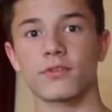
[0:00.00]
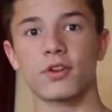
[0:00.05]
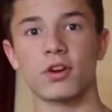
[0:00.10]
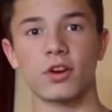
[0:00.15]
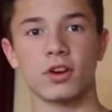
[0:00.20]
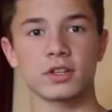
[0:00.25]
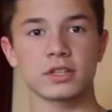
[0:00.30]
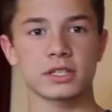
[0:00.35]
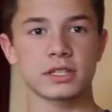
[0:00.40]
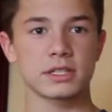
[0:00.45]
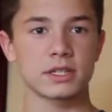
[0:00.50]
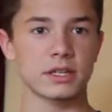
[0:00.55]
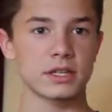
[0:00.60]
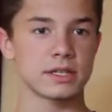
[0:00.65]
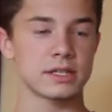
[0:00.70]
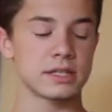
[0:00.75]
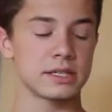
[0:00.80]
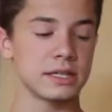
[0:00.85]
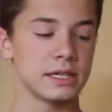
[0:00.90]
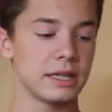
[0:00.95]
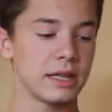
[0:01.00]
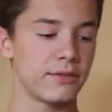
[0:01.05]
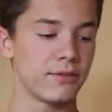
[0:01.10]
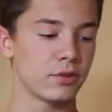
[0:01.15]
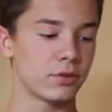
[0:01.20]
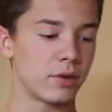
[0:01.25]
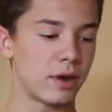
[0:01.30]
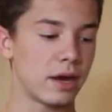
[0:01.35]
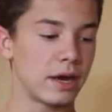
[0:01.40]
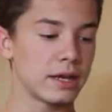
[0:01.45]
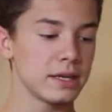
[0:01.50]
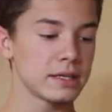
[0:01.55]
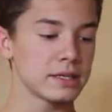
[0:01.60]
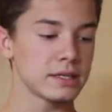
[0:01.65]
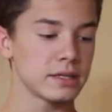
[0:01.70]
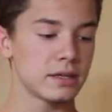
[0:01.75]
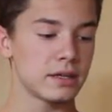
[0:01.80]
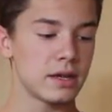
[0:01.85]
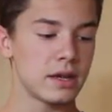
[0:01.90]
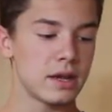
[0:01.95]
caused sea level
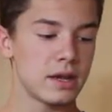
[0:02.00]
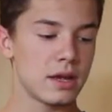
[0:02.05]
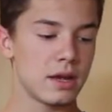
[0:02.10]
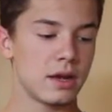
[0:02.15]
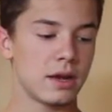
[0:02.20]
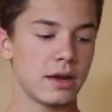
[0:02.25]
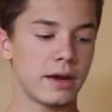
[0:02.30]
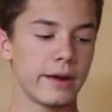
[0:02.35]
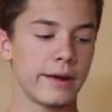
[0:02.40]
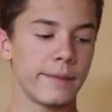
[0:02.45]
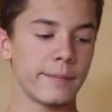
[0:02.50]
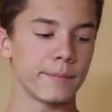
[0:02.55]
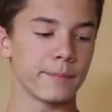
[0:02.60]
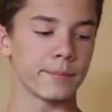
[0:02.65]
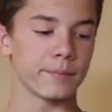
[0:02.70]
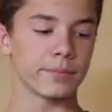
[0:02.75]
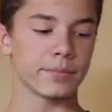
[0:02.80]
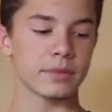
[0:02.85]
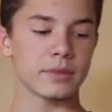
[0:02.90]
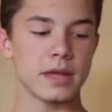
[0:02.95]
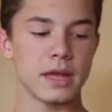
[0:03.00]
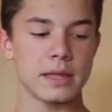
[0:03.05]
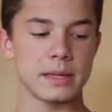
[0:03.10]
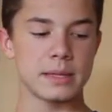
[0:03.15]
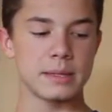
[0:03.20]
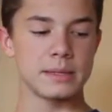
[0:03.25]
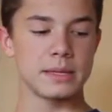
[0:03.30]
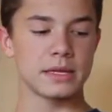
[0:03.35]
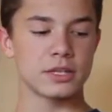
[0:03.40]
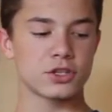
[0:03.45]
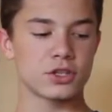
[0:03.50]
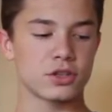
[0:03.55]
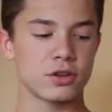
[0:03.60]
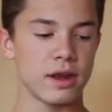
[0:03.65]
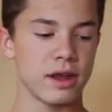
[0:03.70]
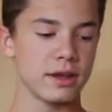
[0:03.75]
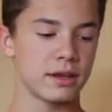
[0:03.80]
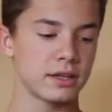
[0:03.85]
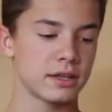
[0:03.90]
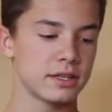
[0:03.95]
rise. Um, and then this
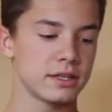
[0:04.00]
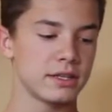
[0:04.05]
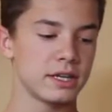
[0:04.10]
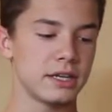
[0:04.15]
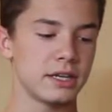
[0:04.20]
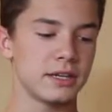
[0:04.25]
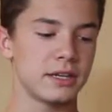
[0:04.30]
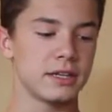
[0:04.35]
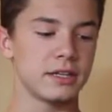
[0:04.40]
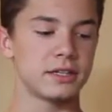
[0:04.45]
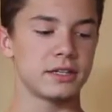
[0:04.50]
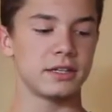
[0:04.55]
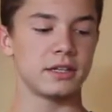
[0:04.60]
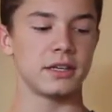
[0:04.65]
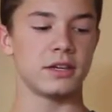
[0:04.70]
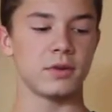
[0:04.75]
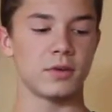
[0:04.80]
trend continued into the